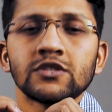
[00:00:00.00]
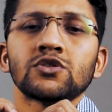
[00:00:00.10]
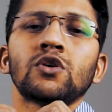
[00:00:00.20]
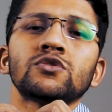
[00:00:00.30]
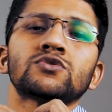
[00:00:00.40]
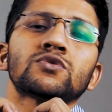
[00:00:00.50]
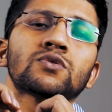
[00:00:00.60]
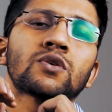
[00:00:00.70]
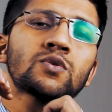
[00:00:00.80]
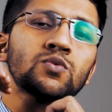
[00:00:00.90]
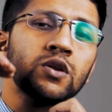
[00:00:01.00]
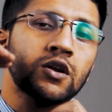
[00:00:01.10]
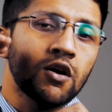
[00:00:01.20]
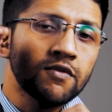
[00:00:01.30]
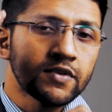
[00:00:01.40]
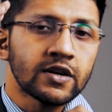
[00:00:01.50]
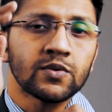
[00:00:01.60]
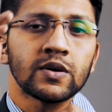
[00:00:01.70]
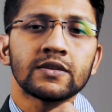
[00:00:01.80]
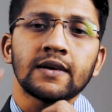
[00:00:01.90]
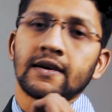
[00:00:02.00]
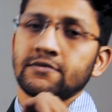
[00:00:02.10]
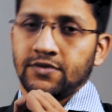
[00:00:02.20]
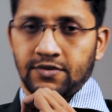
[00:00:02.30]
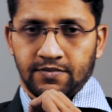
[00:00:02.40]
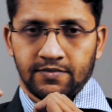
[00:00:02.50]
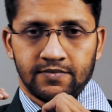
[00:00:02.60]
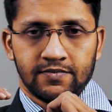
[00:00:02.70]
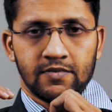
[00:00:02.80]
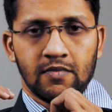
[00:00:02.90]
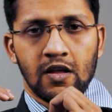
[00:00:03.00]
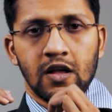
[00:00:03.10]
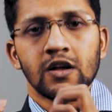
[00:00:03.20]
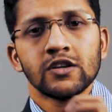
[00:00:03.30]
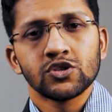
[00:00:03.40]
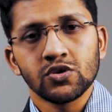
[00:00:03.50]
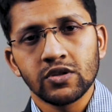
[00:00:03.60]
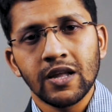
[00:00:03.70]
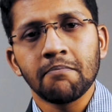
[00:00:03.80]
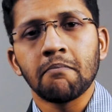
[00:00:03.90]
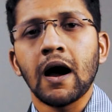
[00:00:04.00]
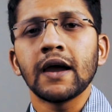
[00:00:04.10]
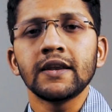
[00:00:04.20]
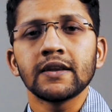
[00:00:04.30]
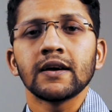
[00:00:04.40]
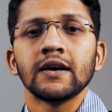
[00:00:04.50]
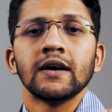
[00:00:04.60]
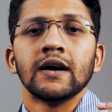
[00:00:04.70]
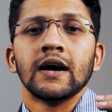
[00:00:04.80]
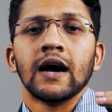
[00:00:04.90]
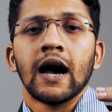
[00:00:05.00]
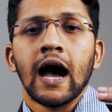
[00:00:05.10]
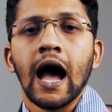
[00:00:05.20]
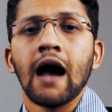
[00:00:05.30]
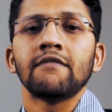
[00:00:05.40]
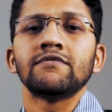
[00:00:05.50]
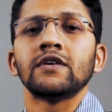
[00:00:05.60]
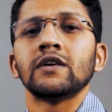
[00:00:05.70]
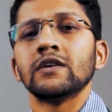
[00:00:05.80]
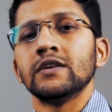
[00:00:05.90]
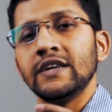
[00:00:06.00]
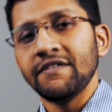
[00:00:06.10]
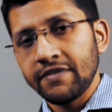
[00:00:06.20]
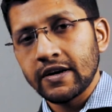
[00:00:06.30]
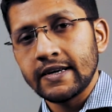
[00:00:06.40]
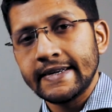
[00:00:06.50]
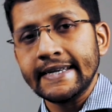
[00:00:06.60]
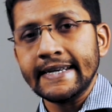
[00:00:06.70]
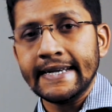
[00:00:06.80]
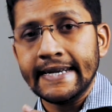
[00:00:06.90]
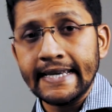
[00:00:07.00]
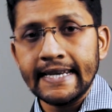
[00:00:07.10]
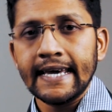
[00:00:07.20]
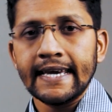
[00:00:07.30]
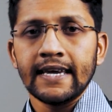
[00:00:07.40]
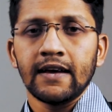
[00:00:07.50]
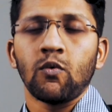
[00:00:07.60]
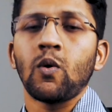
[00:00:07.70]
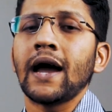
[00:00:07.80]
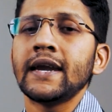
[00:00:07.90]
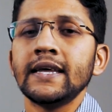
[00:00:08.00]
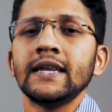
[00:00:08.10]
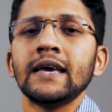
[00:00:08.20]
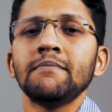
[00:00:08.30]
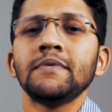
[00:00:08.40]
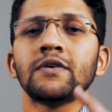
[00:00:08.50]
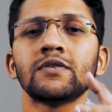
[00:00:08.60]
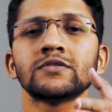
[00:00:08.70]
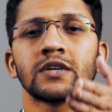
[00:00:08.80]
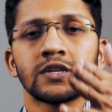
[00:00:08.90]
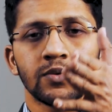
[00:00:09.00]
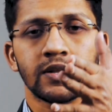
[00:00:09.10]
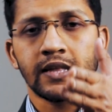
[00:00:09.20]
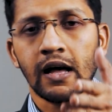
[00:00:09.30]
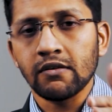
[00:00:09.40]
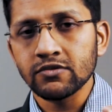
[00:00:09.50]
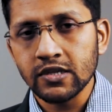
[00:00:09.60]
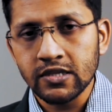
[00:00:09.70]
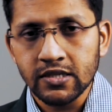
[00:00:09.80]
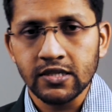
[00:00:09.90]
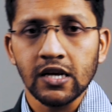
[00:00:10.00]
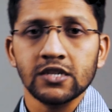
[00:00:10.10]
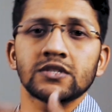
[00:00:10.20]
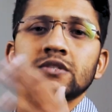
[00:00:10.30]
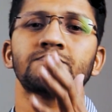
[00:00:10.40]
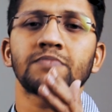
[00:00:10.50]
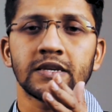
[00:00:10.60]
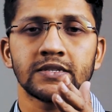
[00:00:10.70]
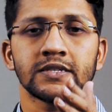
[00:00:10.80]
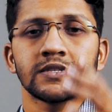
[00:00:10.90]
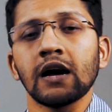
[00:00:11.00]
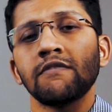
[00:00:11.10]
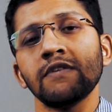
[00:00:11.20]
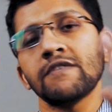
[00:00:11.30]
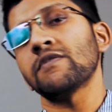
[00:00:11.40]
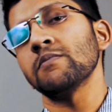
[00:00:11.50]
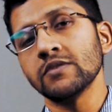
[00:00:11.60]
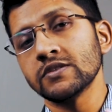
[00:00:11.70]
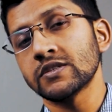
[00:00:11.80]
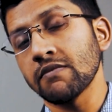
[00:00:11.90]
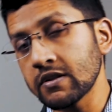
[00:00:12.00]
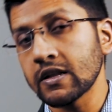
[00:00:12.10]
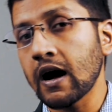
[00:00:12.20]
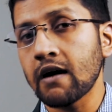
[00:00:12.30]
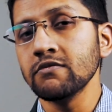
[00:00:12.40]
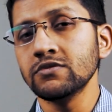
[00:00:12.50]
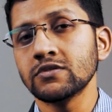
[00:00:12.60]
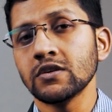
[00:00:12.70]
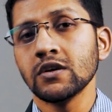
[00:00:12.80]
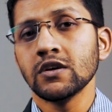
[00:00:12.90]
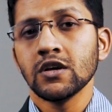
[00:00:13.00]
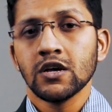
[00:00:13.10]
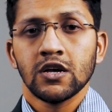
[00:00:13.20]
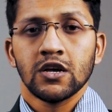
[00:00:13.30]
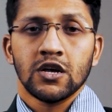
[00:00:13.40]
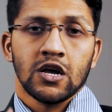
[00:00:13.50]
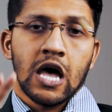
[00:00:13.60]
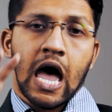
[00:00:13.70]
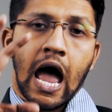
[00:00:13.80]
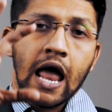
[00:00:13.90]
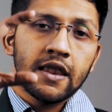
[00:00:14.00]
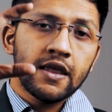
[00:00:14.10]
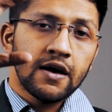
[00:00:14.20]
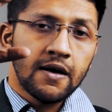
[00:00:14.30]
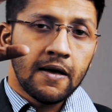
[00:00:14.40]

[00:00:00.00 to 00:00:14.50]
is also the ruler of the 12th house. So they might have a difficulty, delay. Why delay? Because the 12th house is sixth places away from the seventh house. And